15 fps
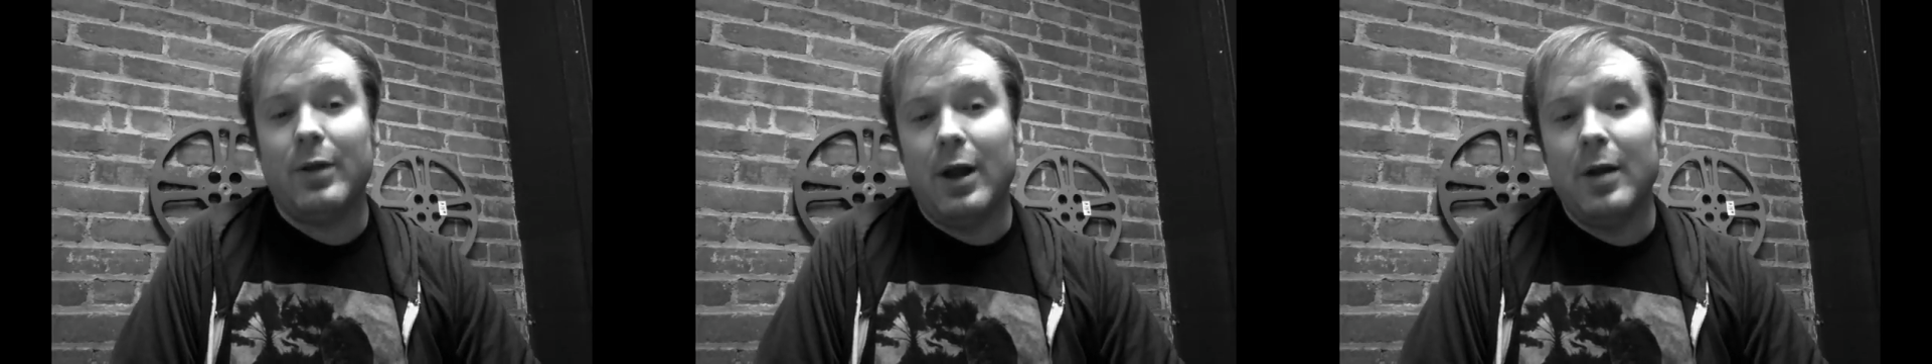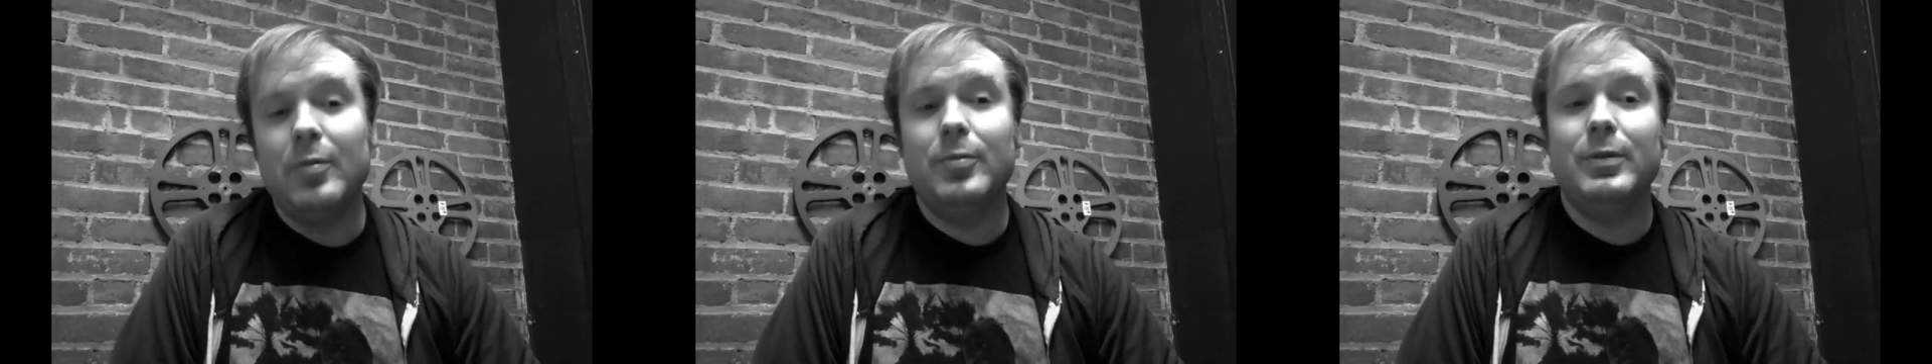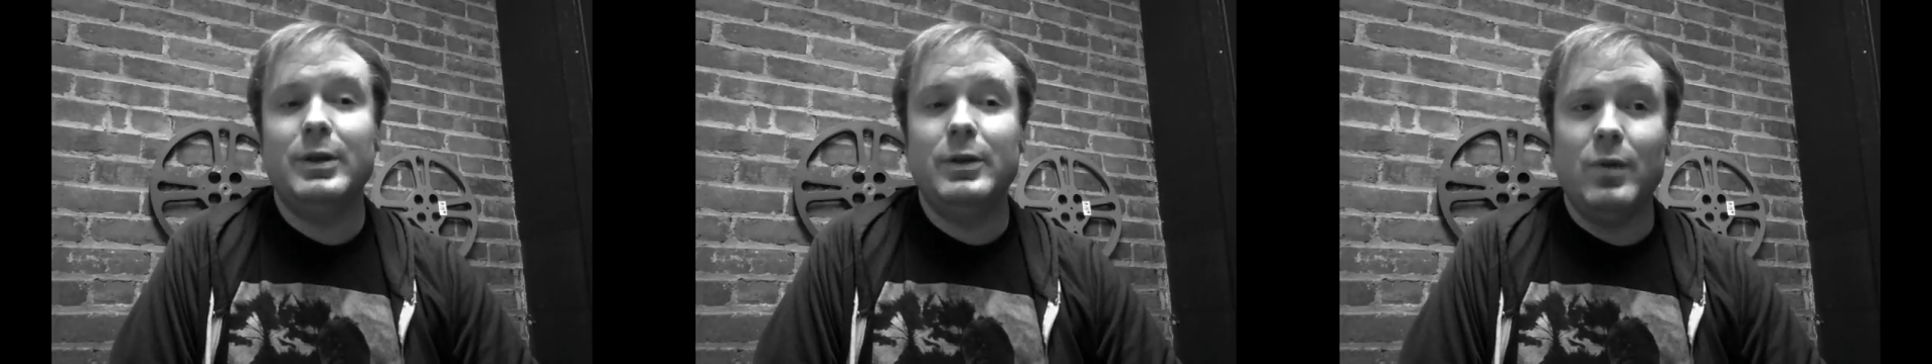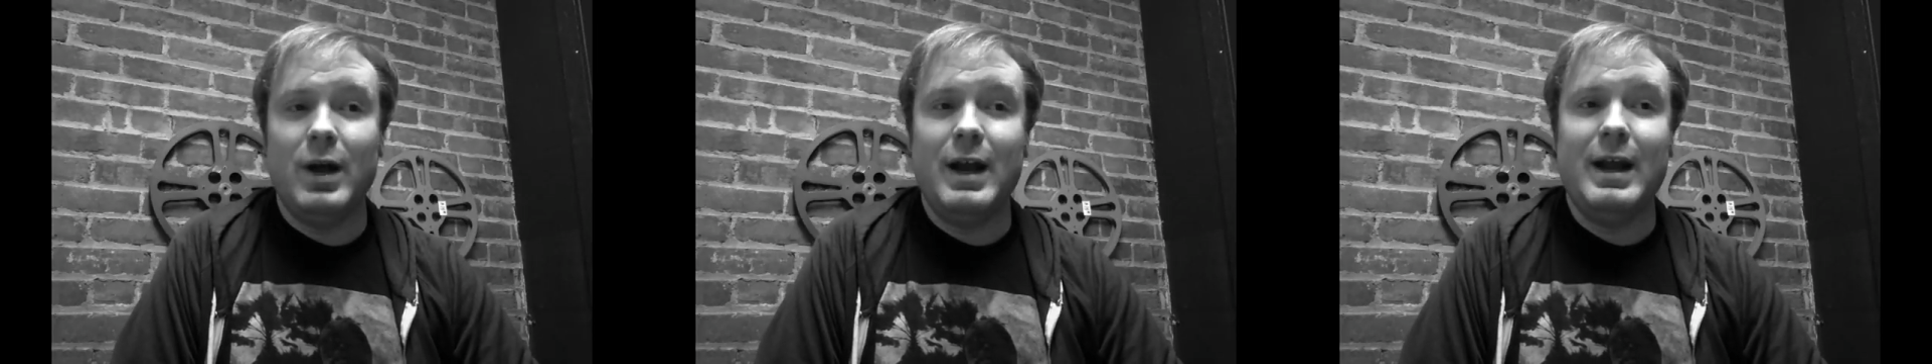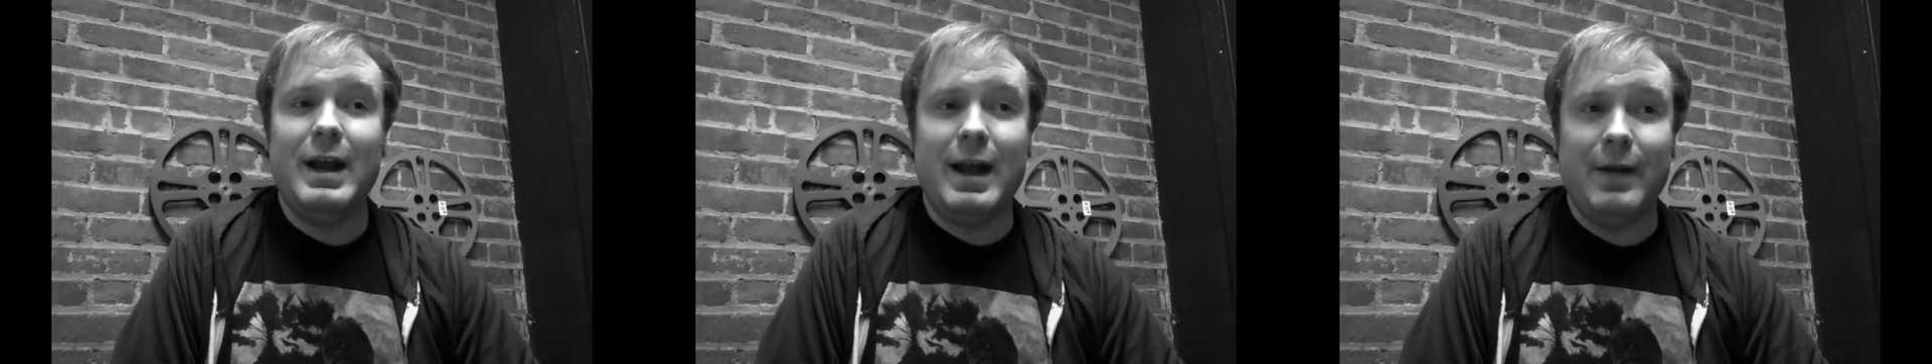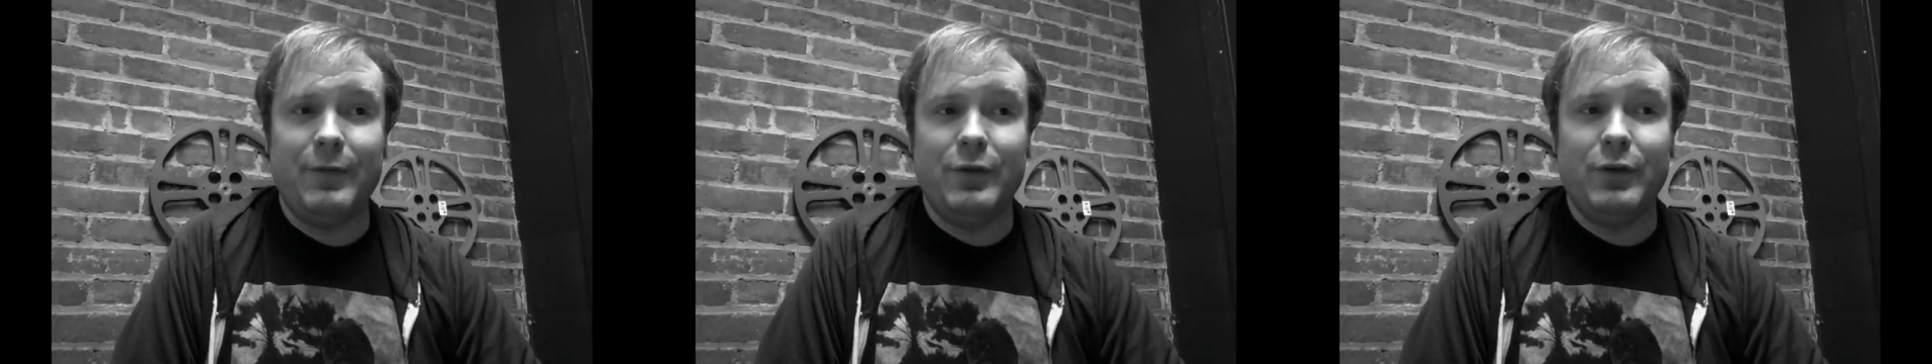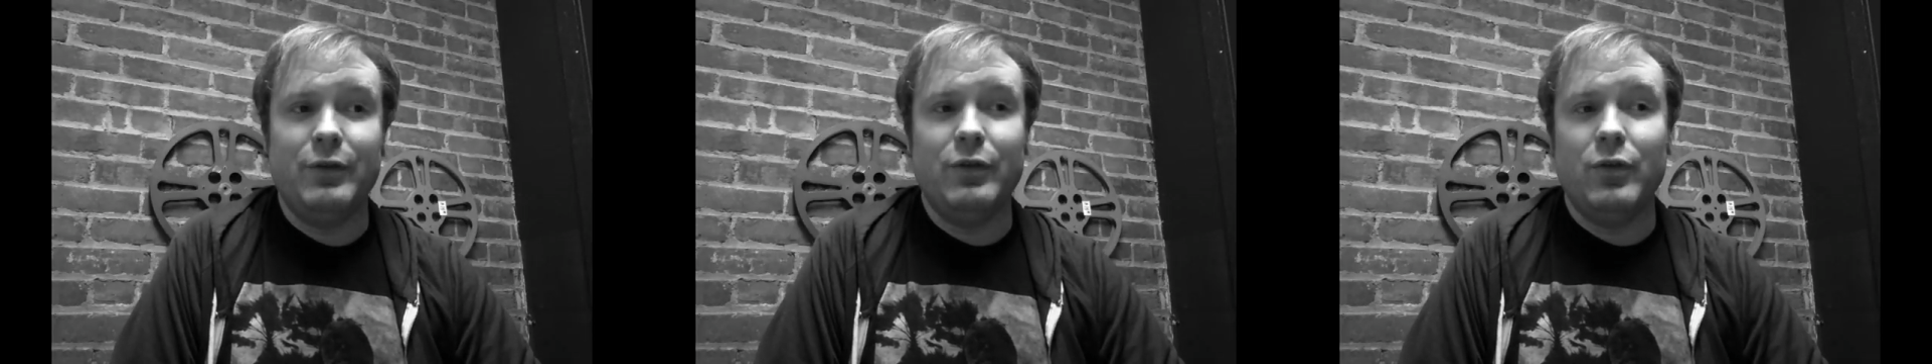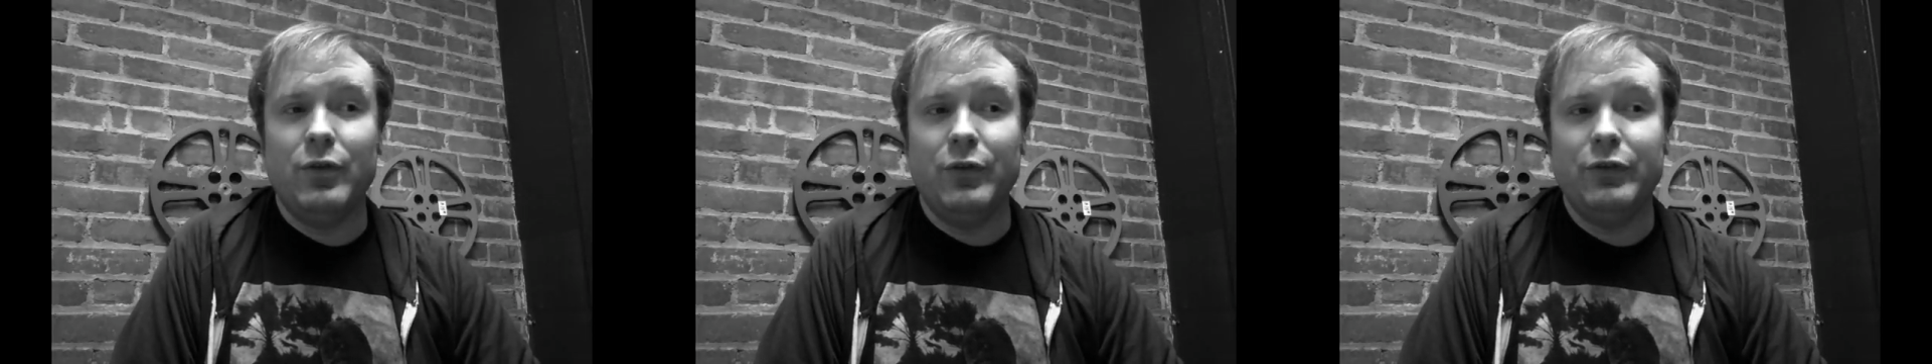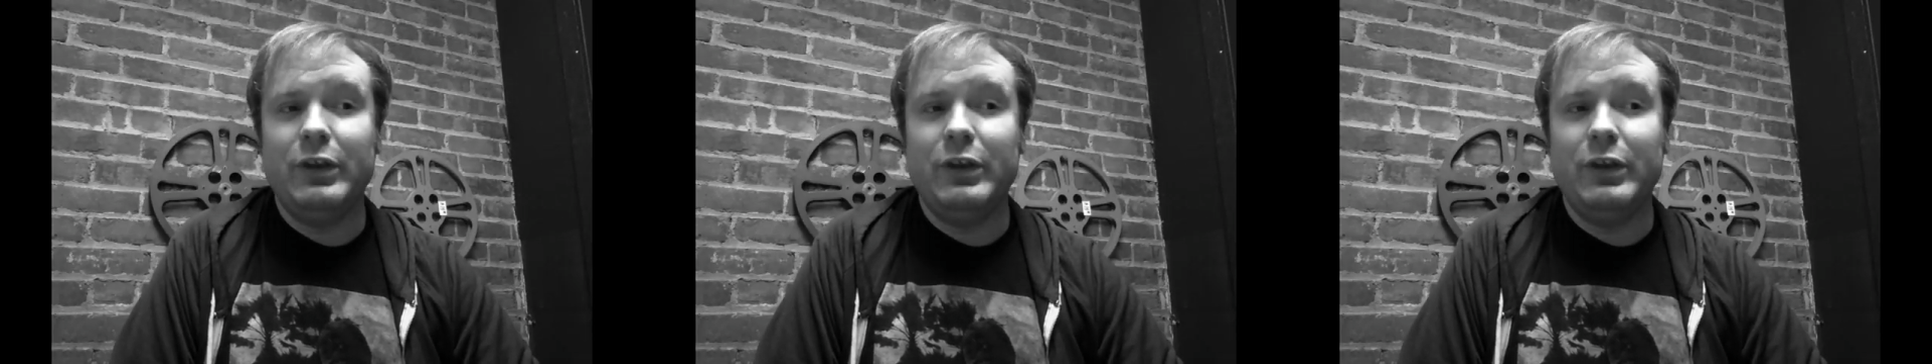Probably why after the whole